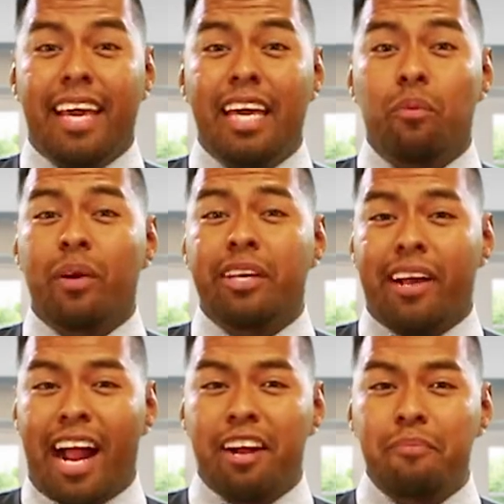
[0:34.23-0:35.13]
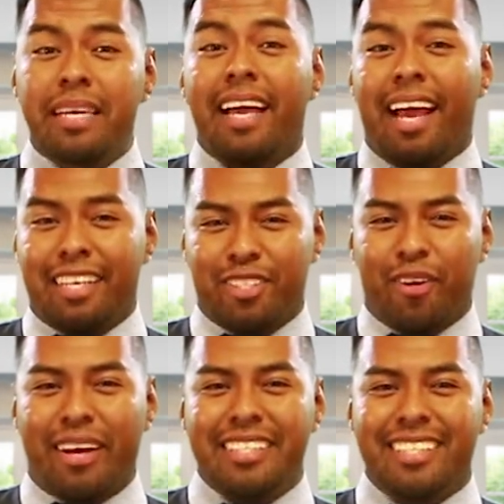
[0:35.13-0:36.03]
And when you hire me as
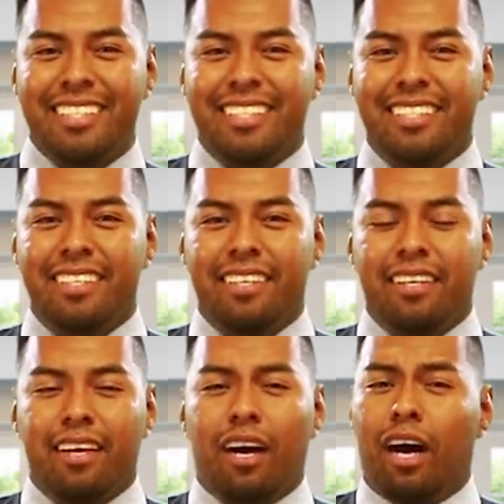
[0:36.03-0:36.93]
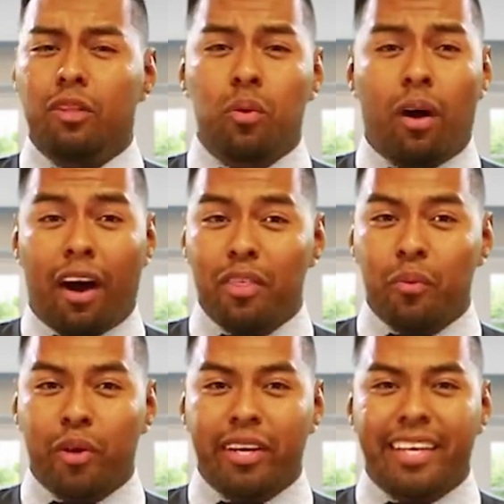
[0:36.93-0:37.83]
your agent, I'll do all the
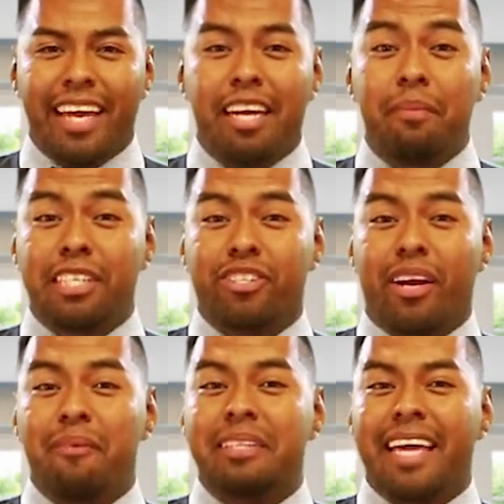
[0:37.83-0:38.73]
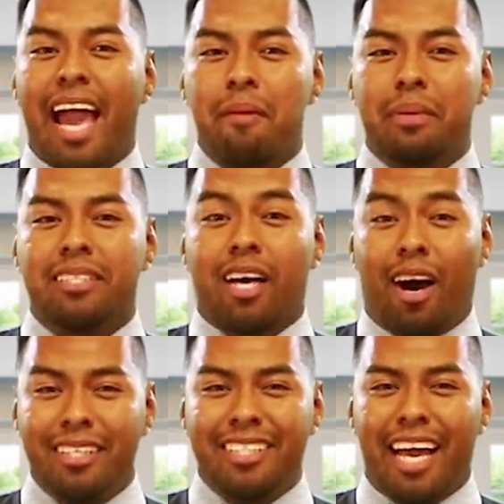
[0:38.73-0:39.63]
work and make sure everything happens
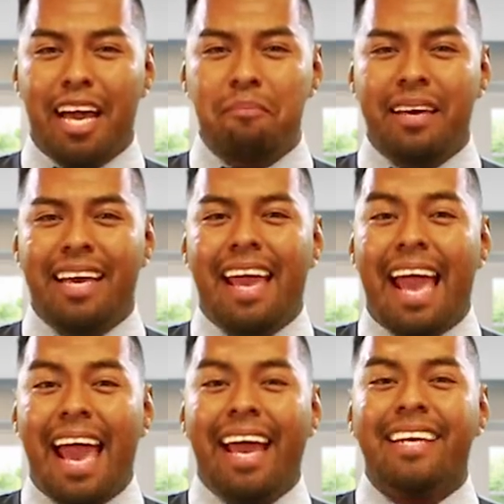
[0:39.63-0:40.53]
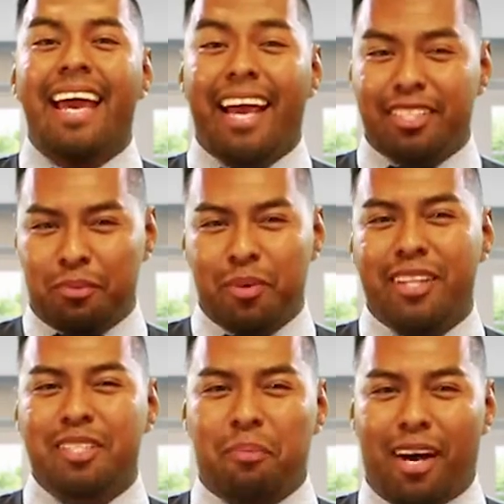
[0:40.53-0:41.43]
on time and as
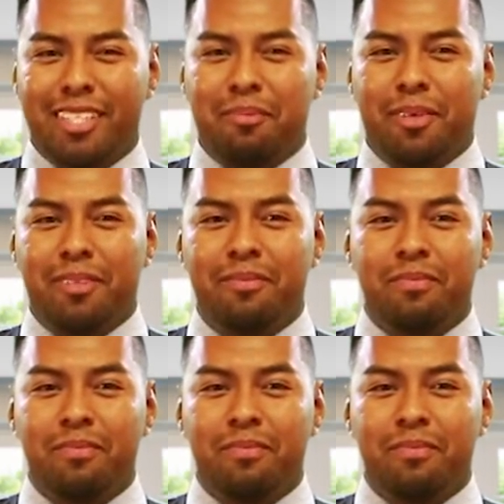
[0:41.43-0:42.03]
smooth as possible.